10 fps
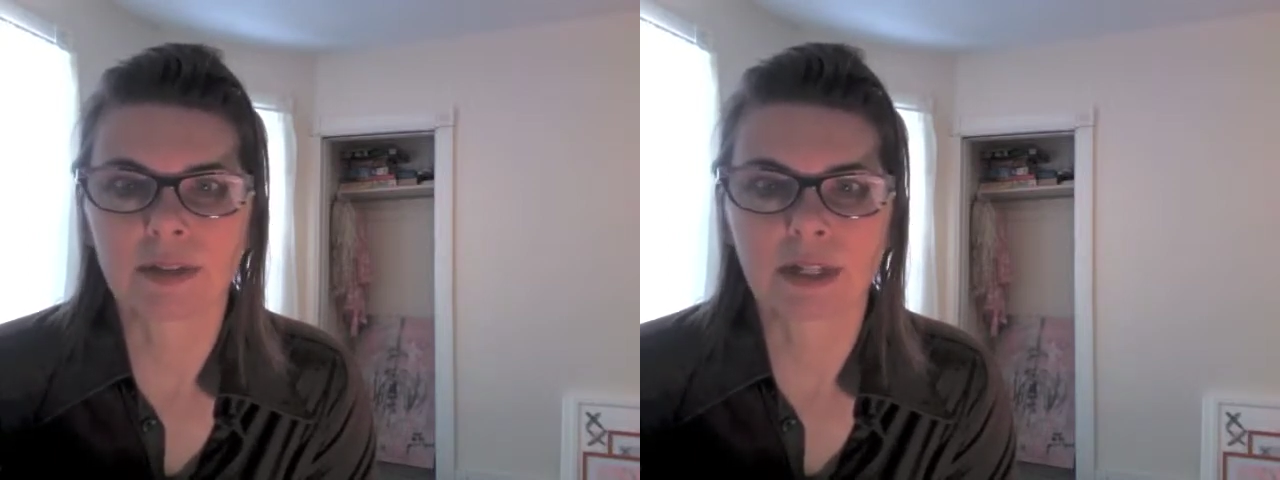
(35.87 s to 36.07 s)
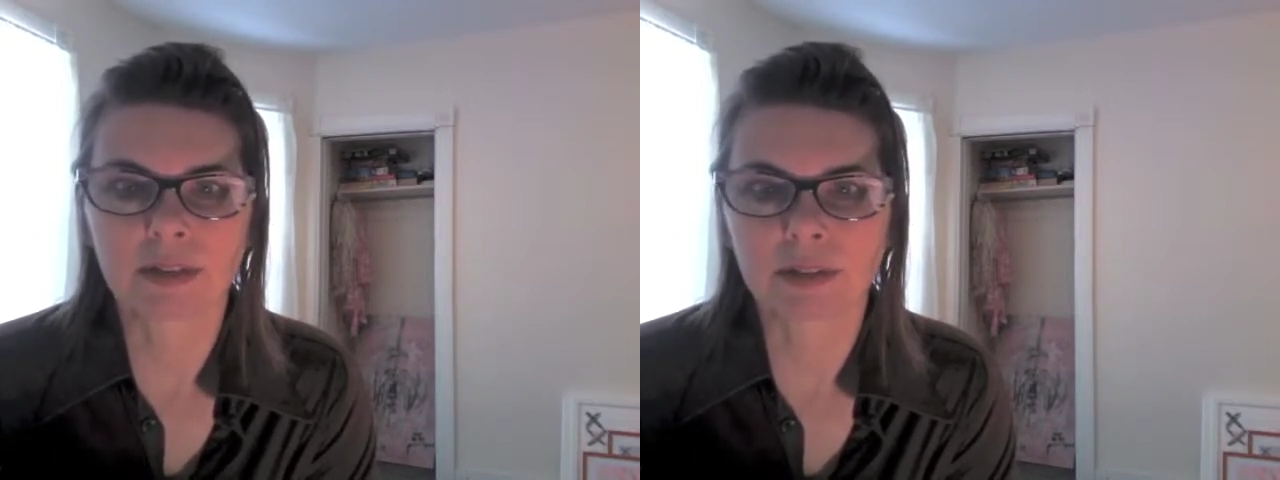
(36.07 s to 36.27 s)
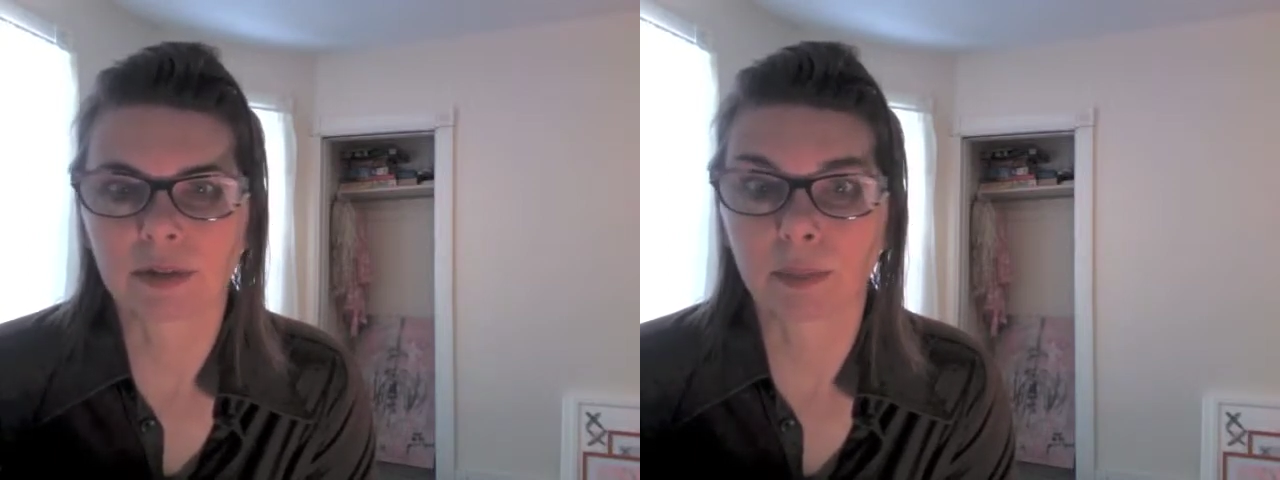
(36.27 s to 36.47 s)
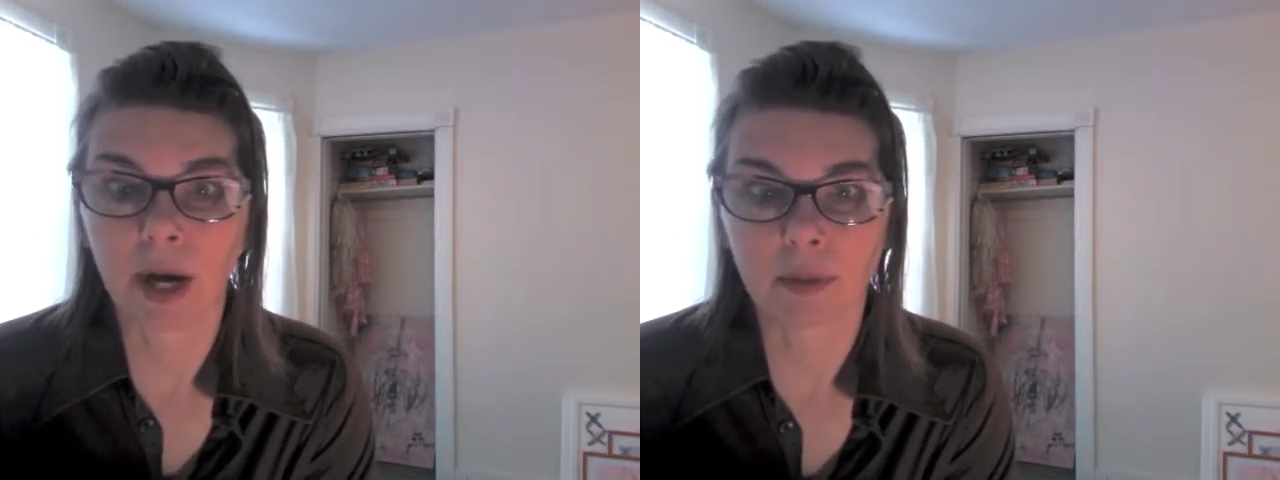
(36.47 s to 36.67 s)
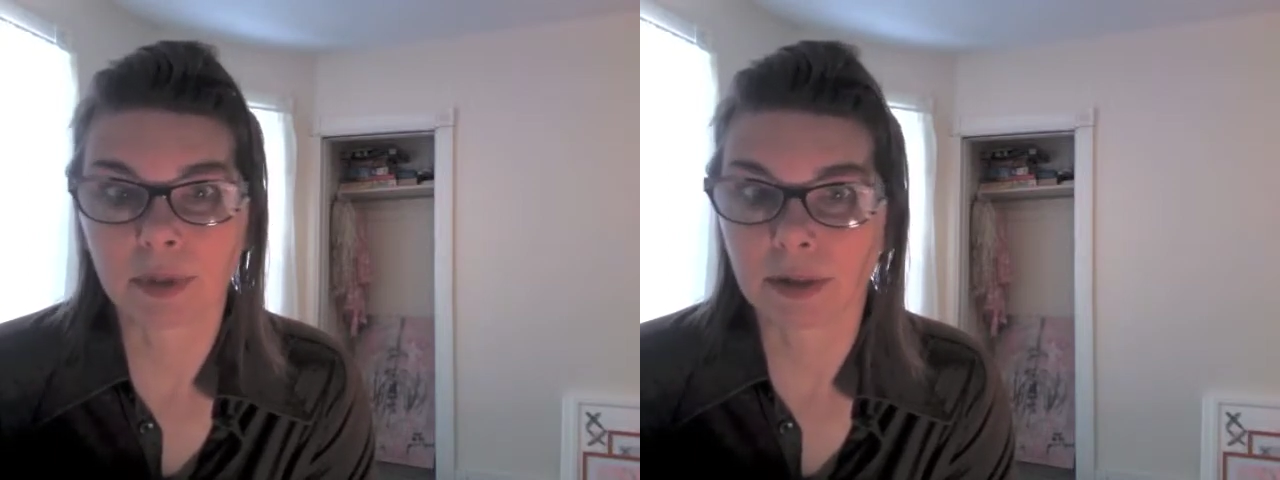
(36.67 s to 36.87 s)
things that are
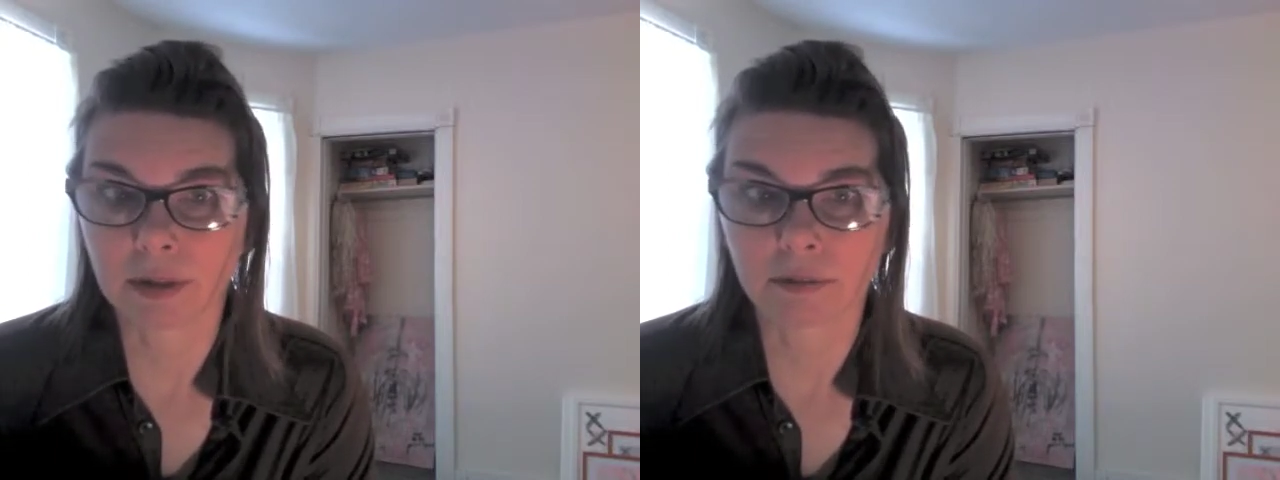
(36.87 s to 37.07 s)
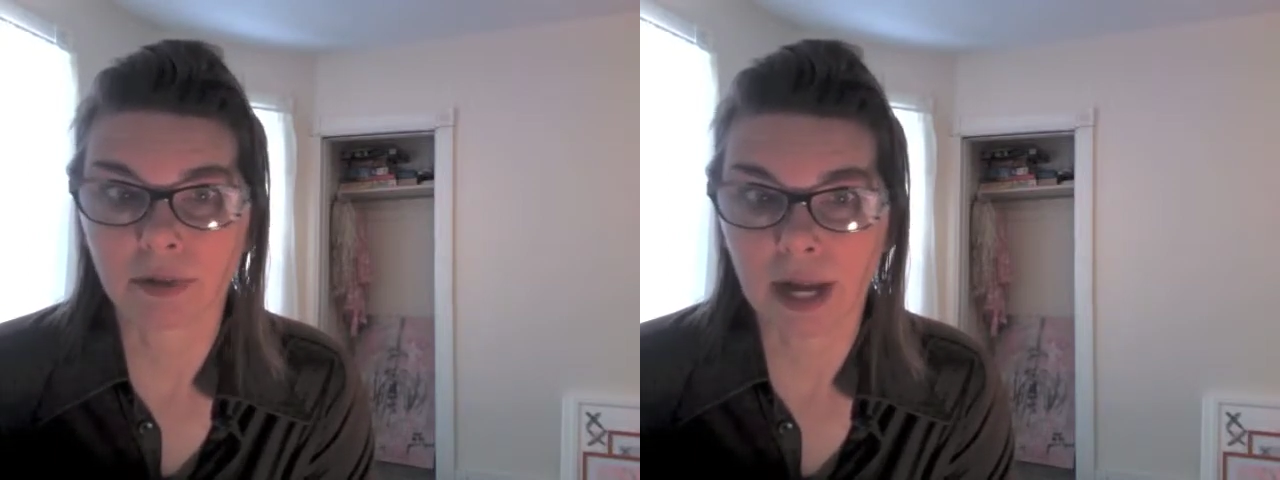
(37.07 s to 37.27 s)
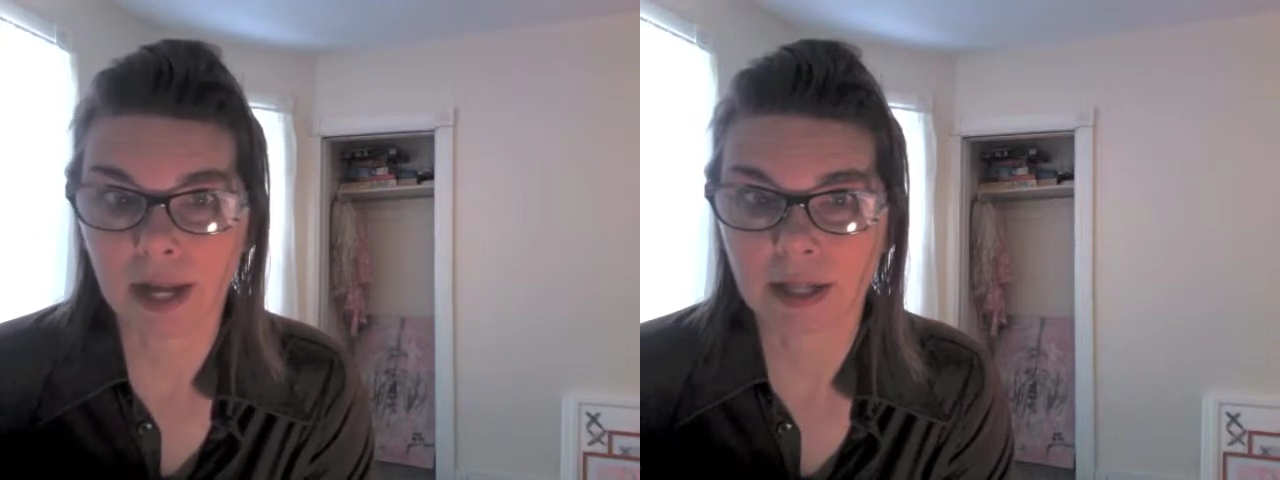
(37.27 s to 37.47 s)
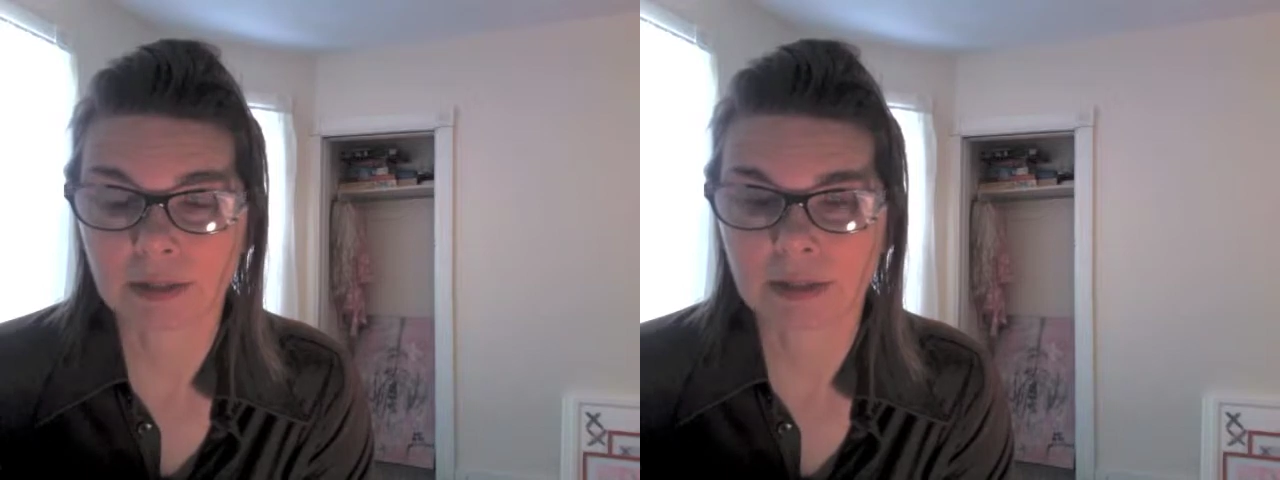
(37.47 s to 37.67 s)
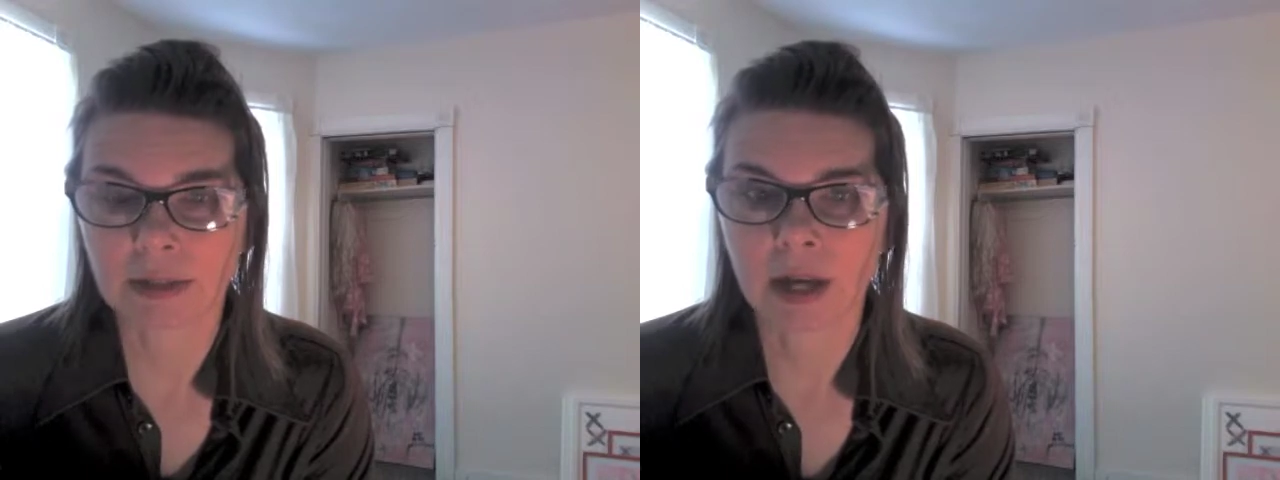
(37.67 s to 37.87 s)
popular,
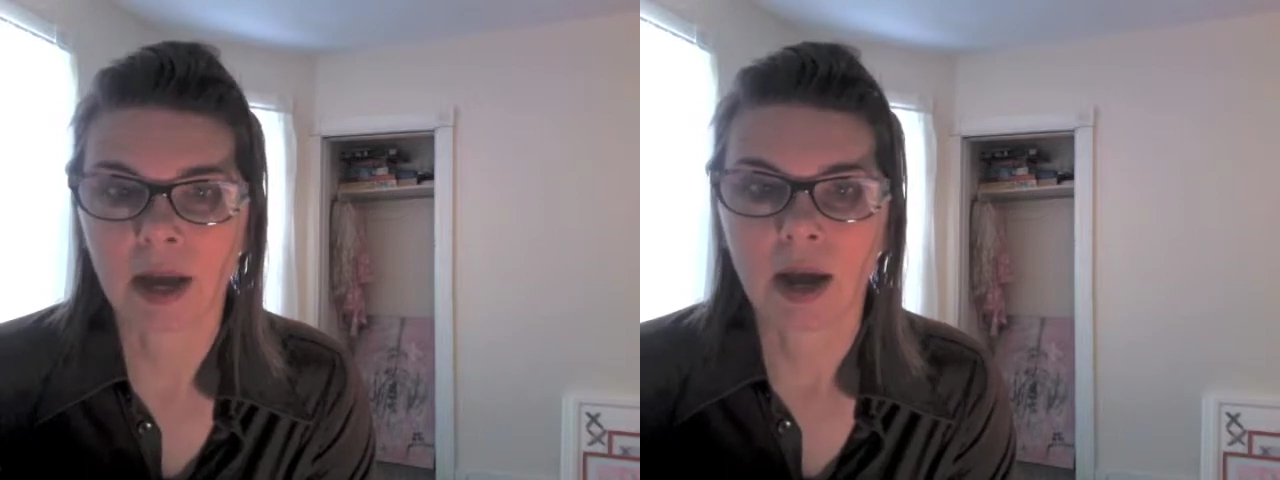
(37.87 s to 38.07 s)
fads.